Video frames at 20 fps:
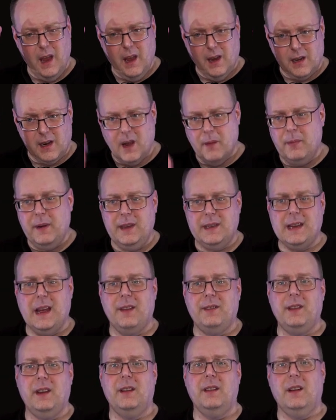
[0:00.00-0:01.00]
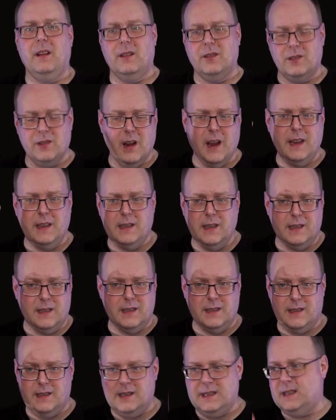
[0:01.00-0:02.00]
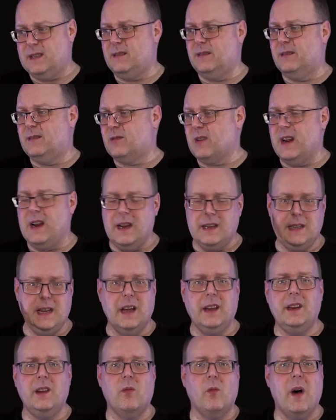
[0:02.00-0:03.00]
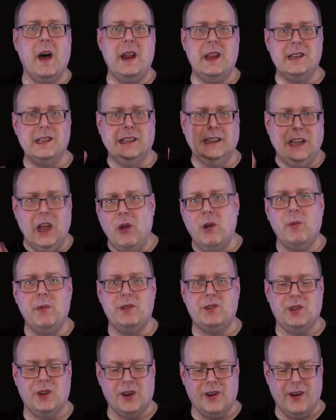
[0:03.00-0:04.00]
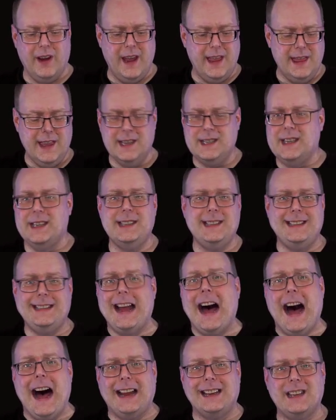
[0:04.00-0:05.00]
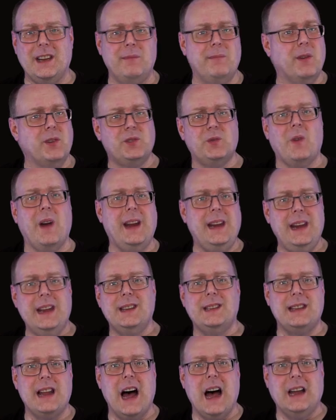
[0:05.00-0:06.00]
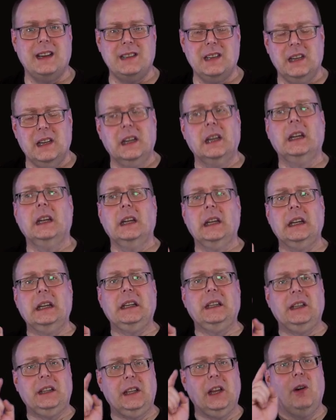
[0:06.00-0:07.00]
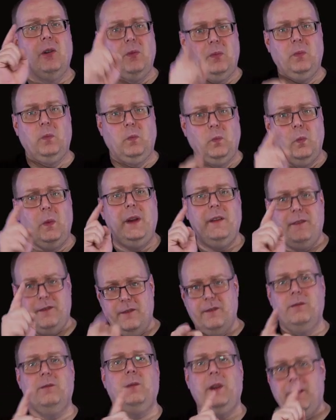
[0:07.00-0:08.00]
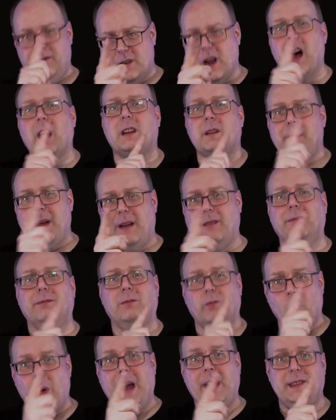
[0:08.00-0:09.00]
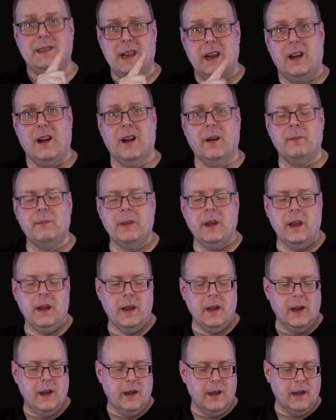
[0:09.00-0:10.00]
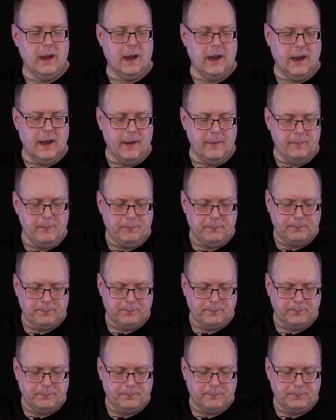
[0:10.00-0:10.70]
companies out there that are trying to trying to tell you wine is loaded with sugar, and this is not, and most wine is not. Though we've we've talked about wines that are. Um,